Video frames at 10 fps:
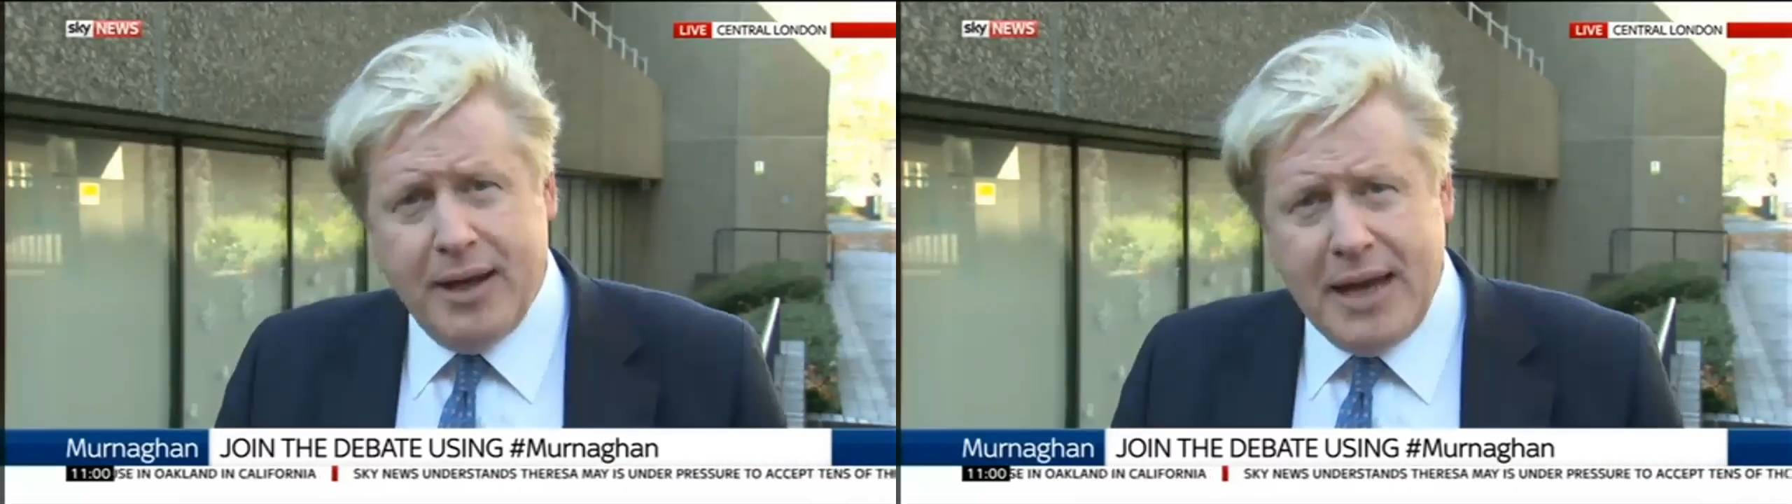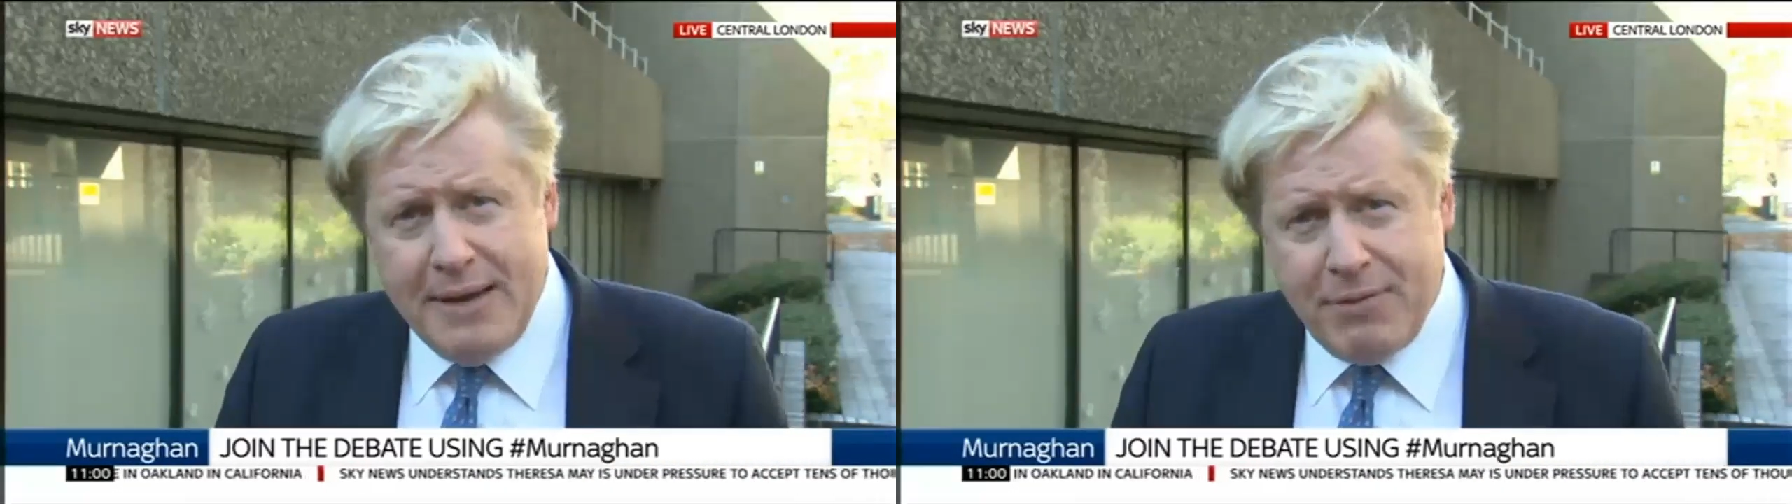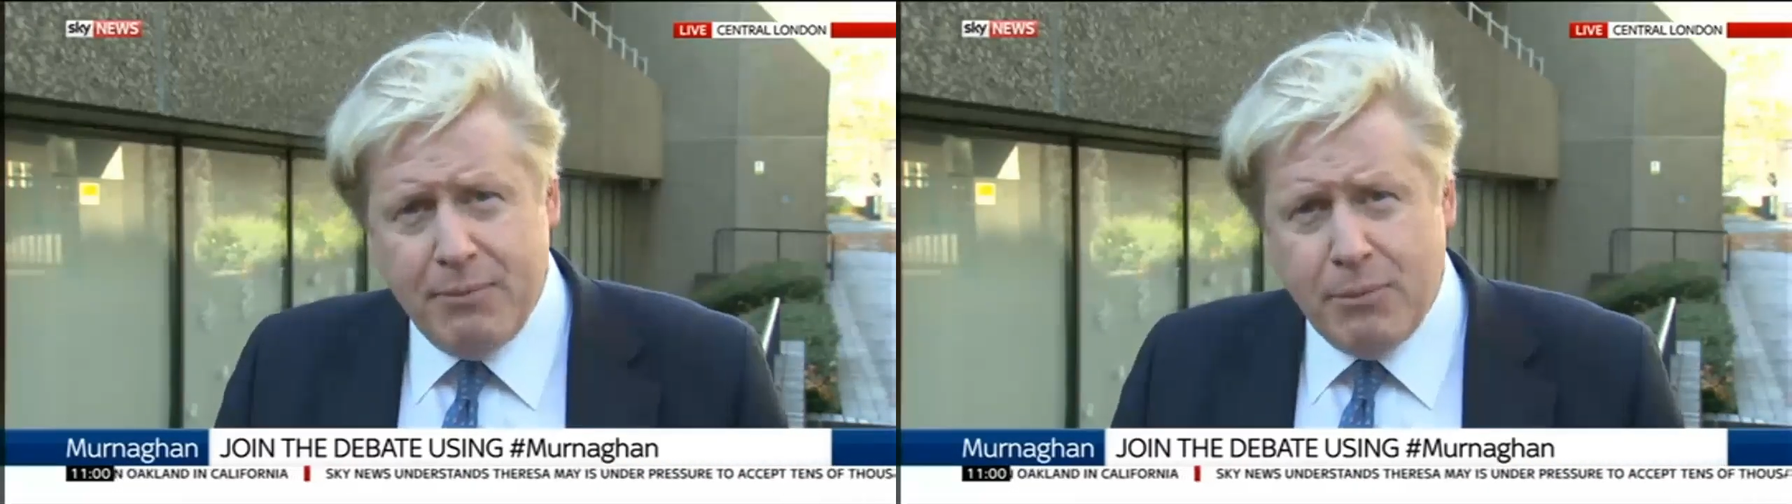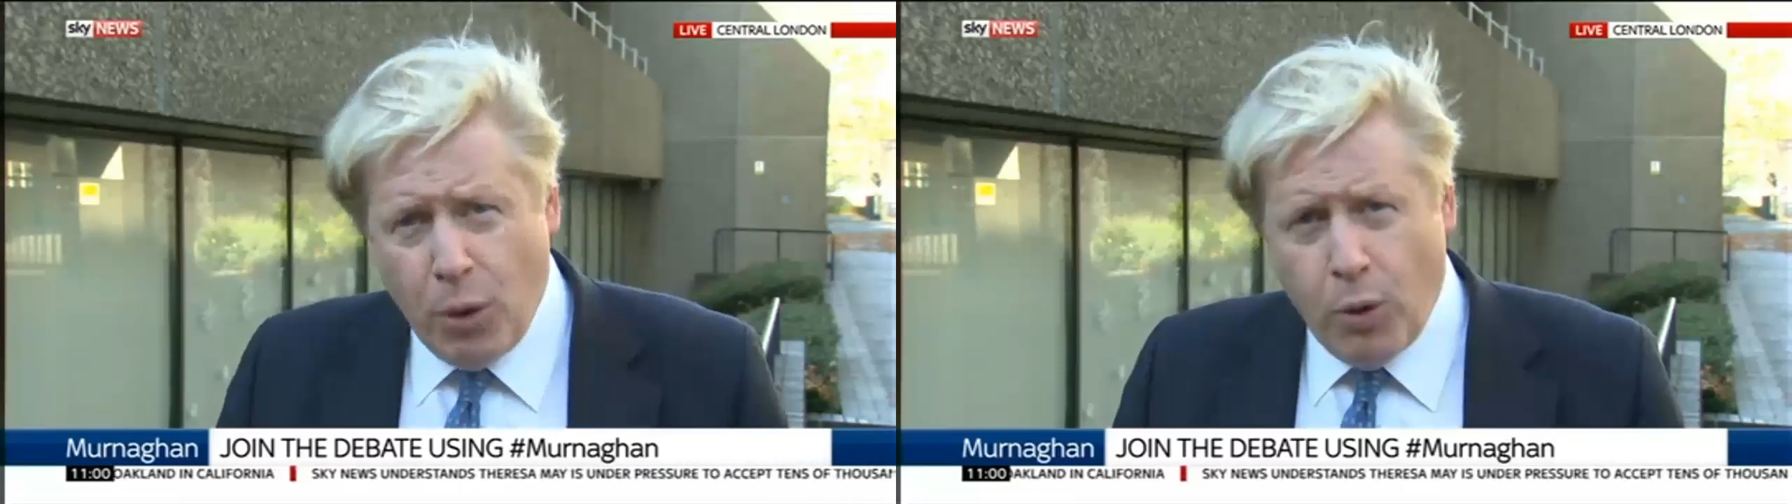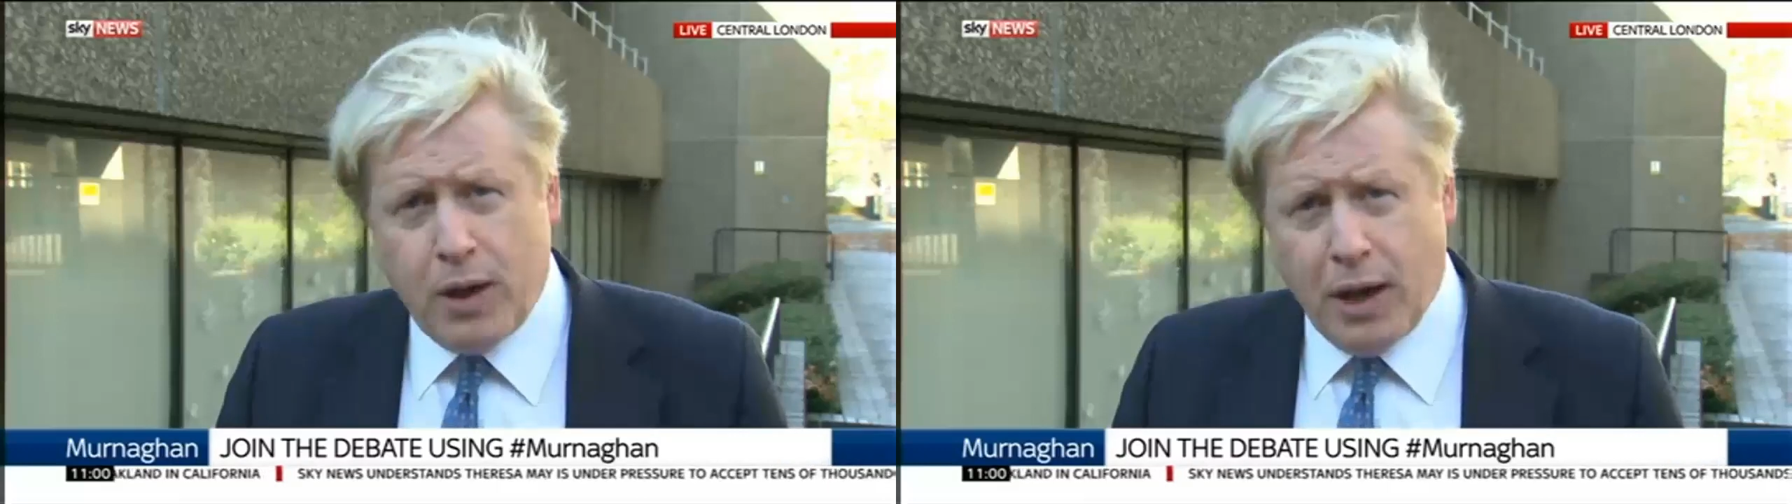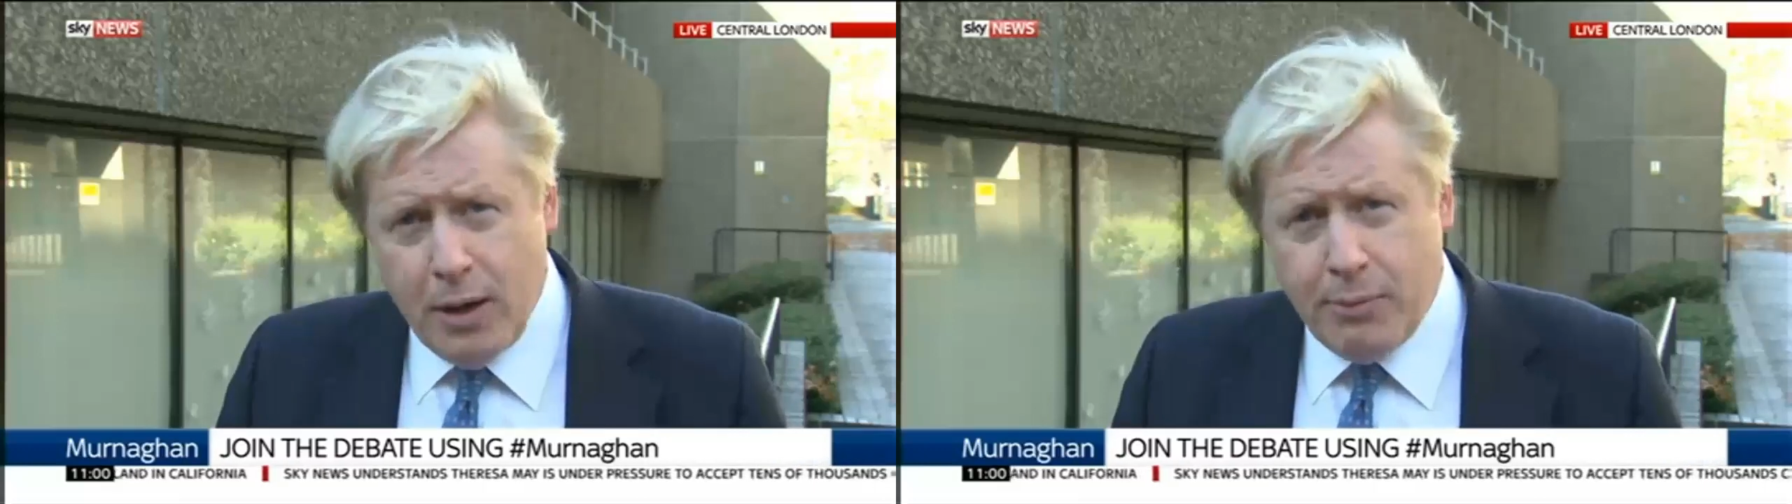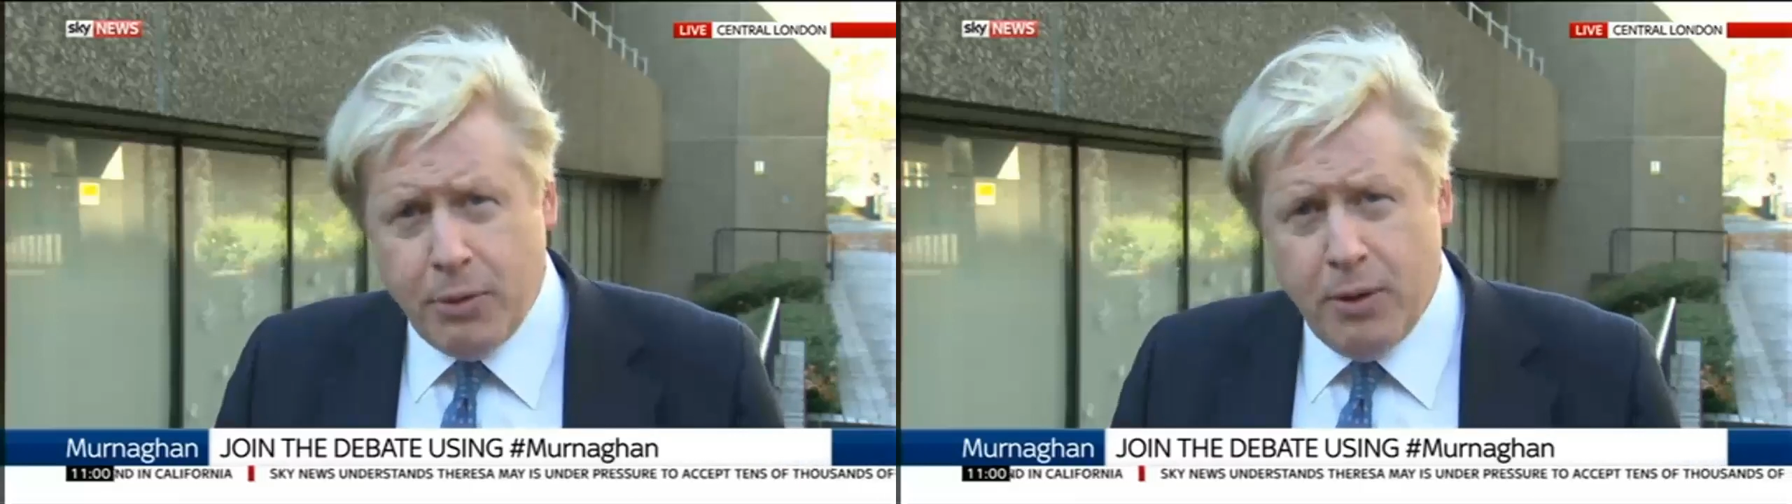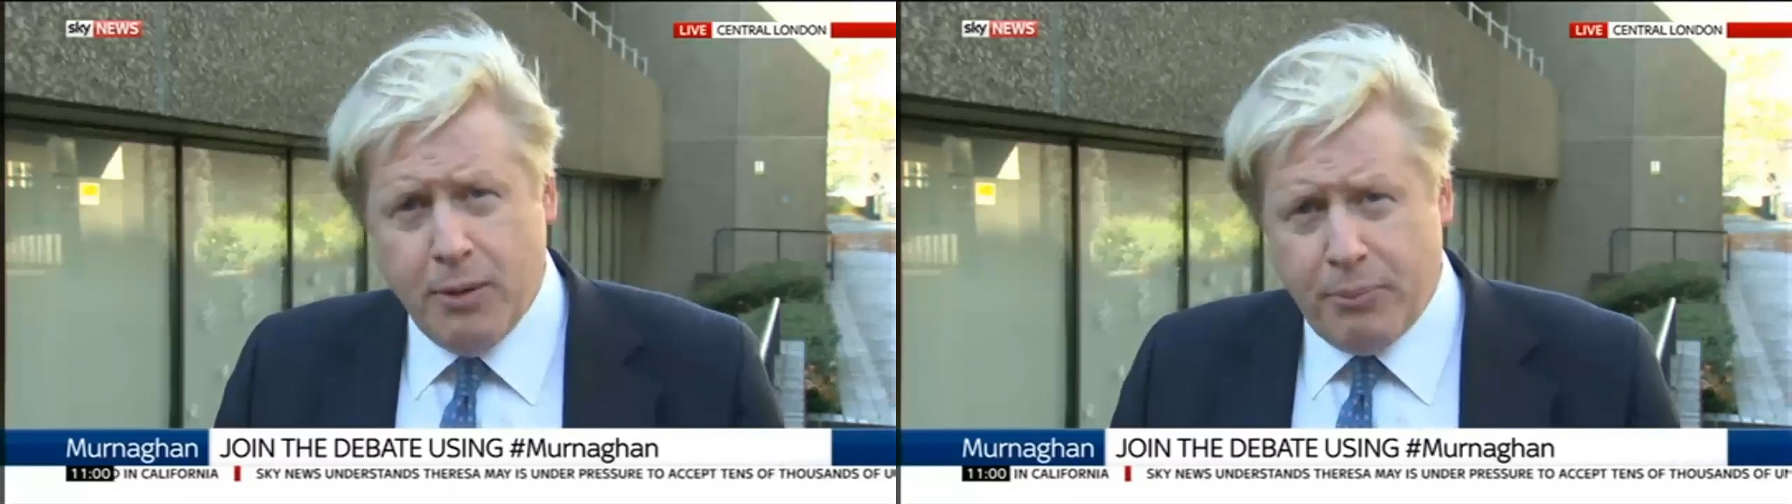a, an even more
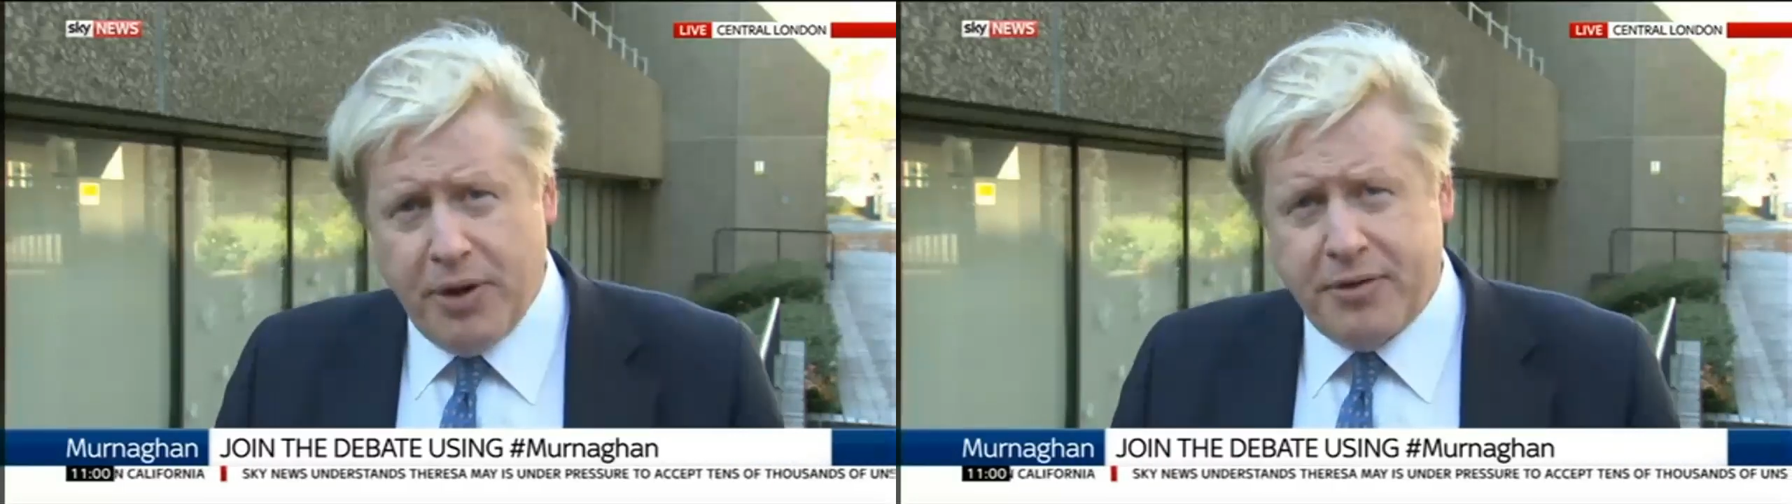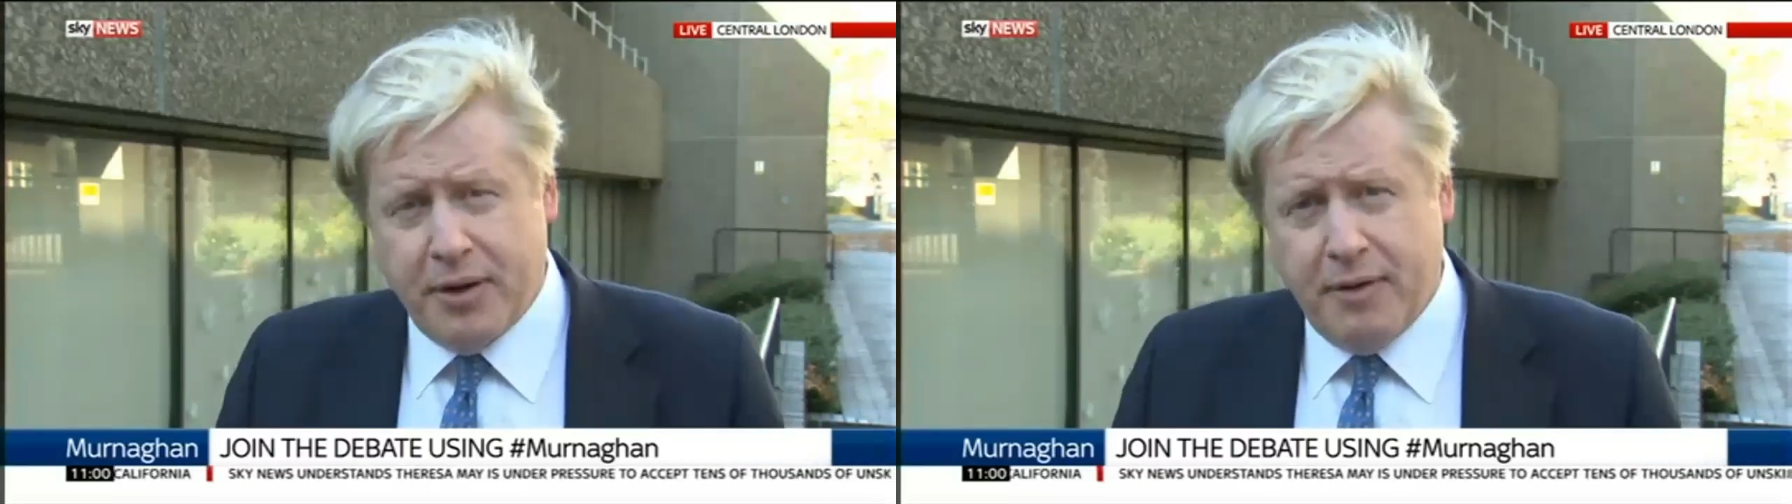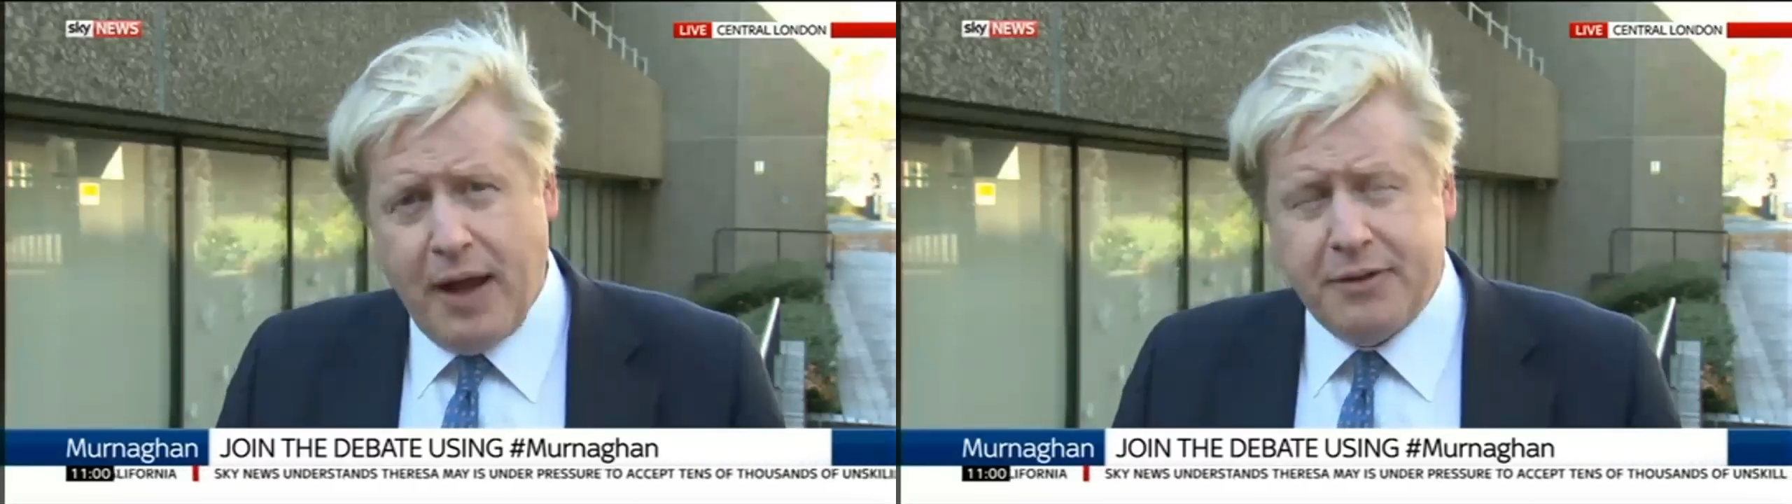global Britain.